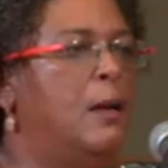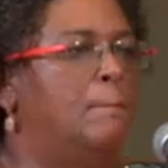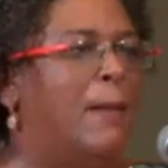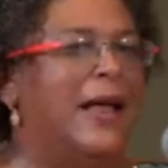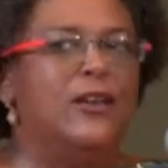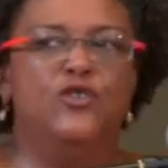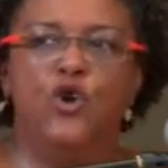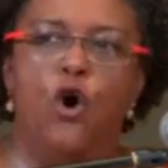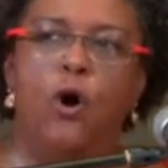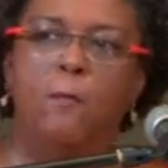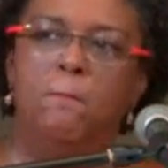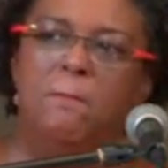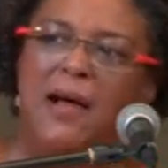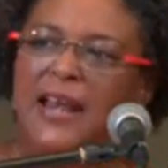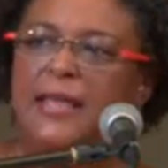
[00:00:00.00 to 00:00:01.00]
but no
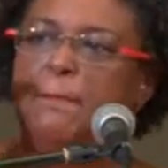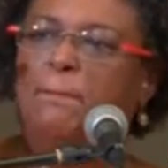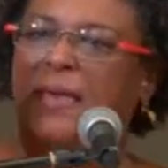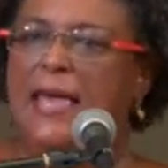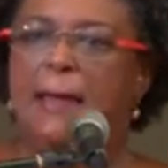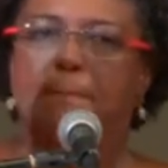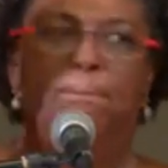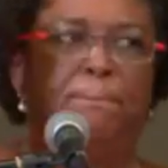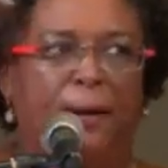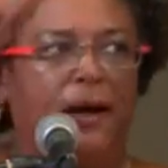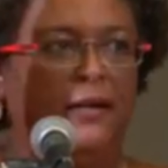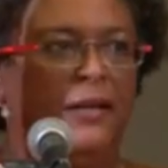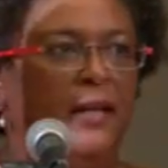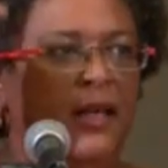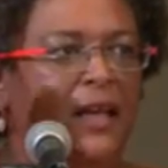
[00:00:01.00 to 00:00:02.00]
money being put
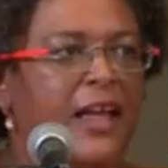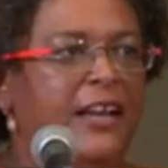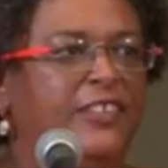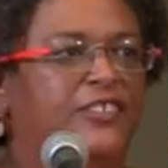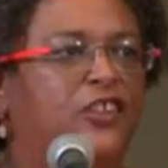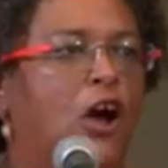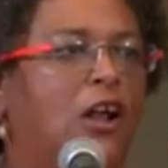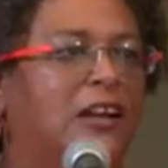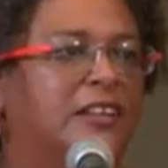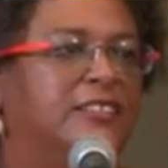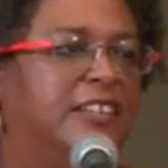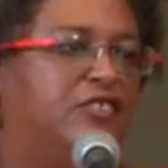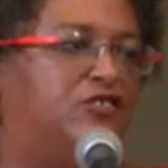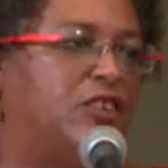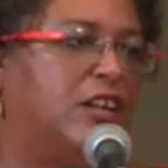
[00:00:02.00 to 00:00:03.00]
in the Scotland
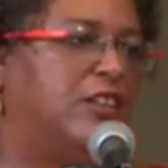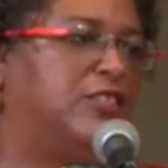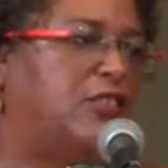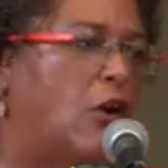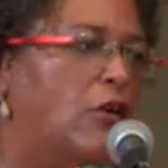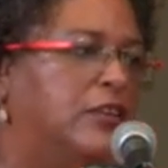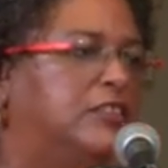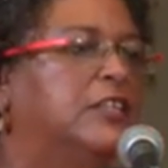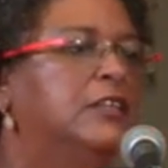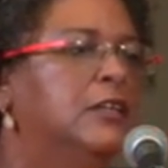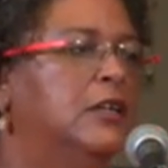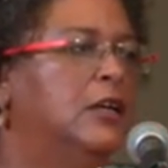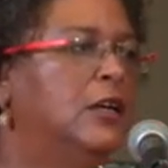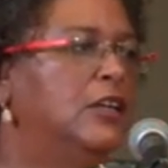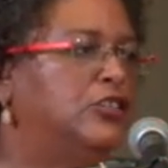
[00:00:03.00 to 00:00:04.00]
District Authority
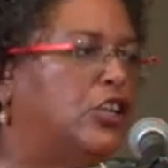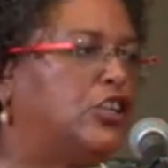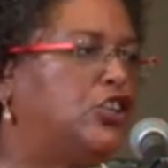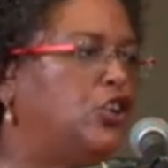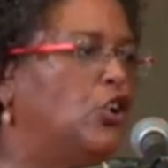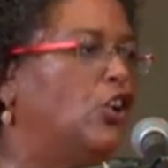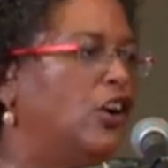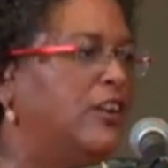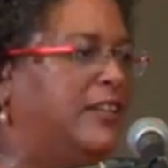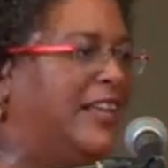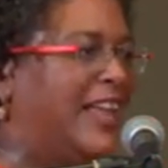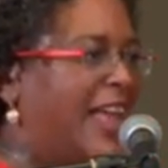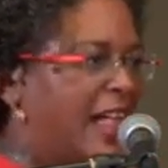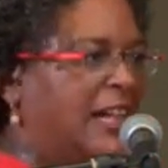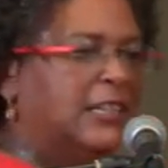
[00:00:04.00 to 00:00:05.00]
to cure the
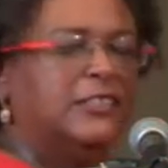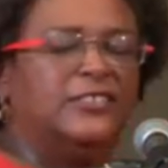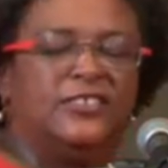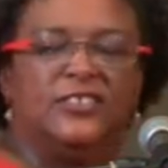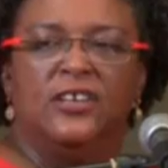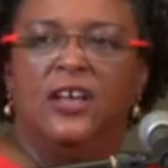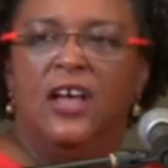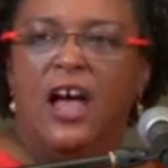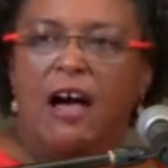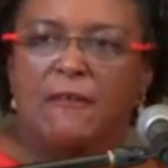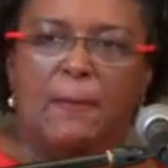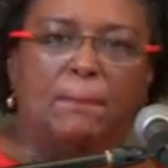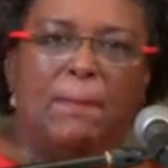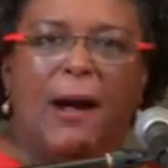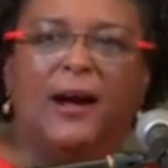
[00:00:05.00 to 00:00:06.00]
ills of
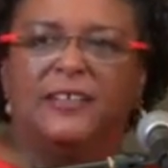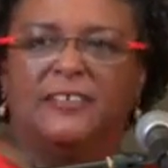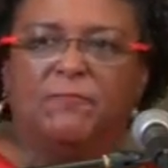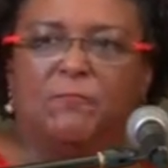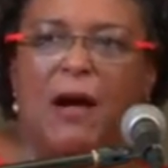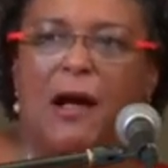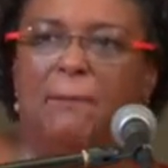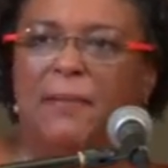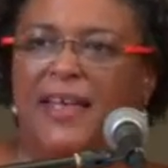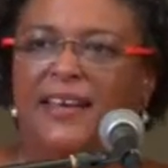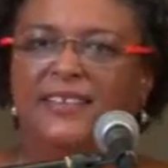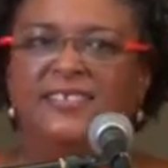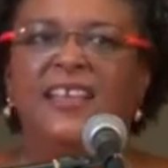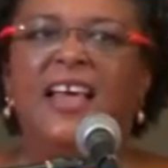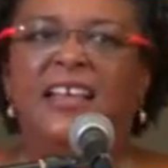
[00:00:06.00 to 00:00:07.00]
a part of
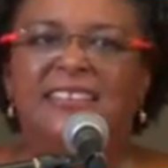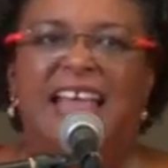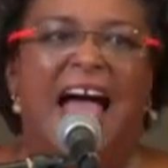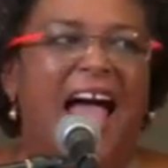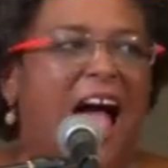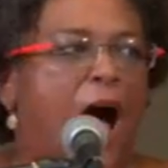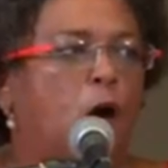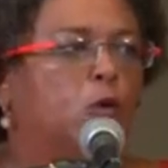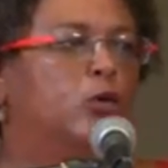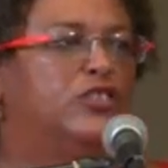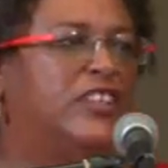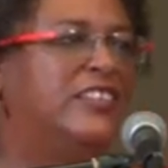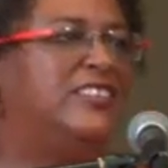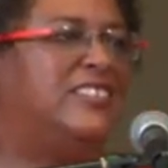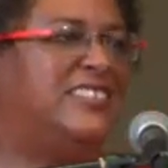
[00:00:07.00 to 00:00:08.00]
Barbados that
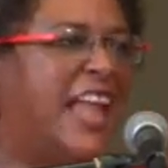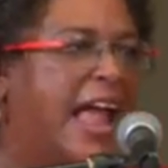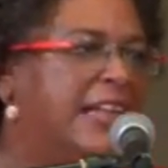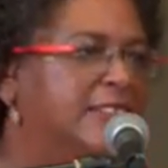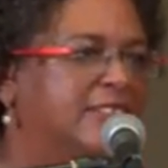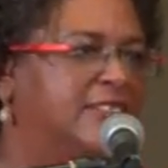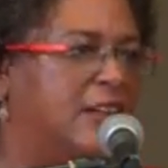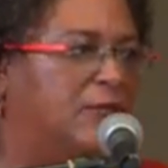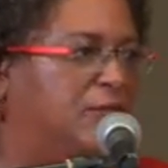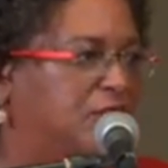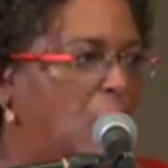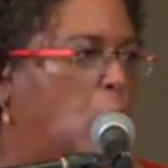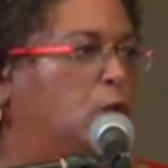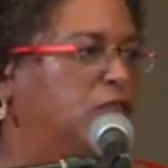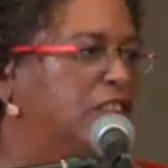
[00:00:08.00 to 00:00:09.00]
houses tens of
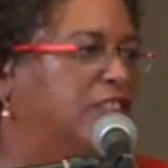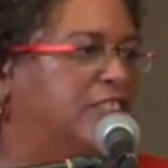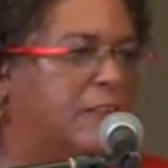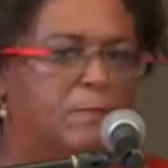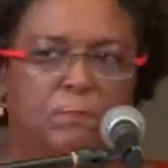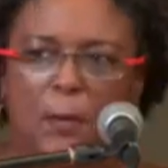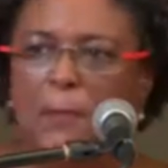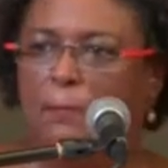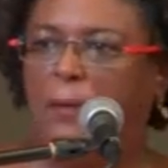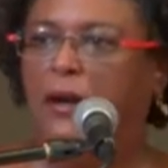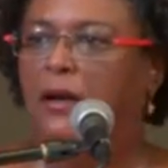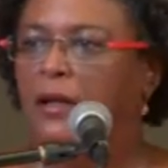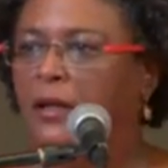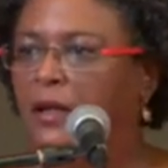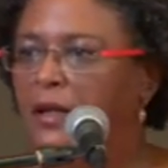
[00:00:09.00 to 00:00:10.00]
thousands of
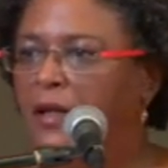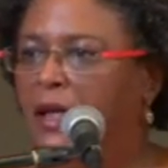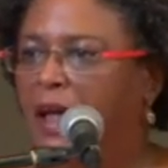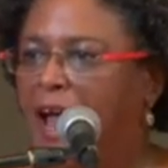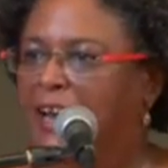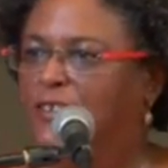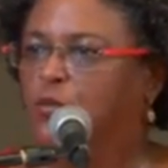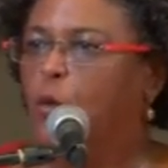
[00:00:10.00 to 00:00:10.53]
people and is